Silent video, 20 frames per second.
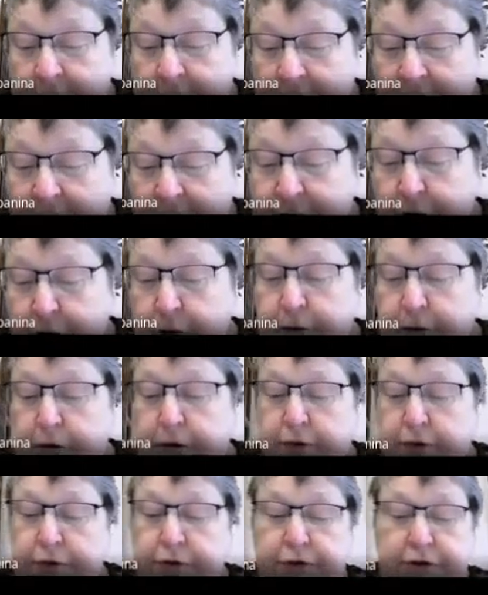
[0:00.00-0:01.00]
a
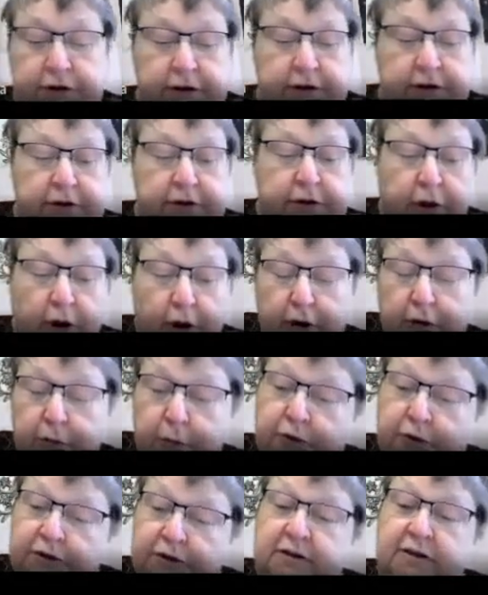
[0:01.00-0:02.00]
non-conjugate
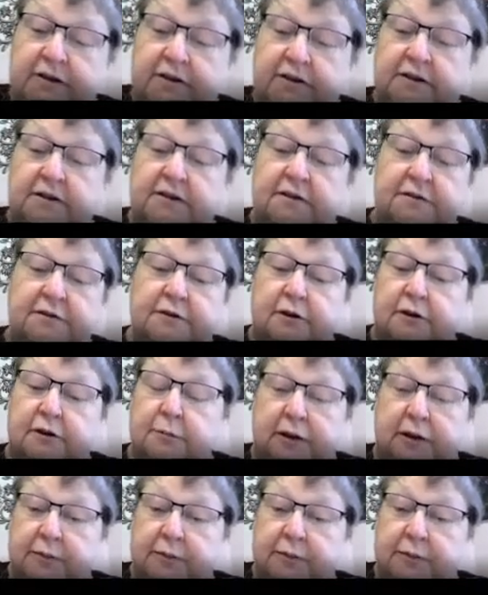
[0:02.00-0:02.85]
almost transitive norm? I